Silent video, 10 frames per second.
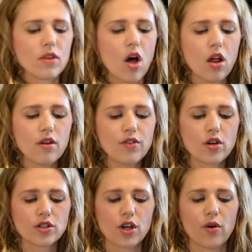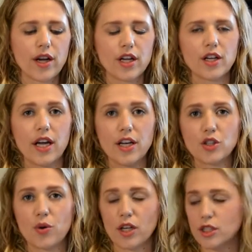all of those are going
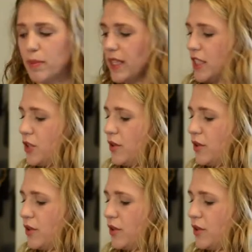into our spicy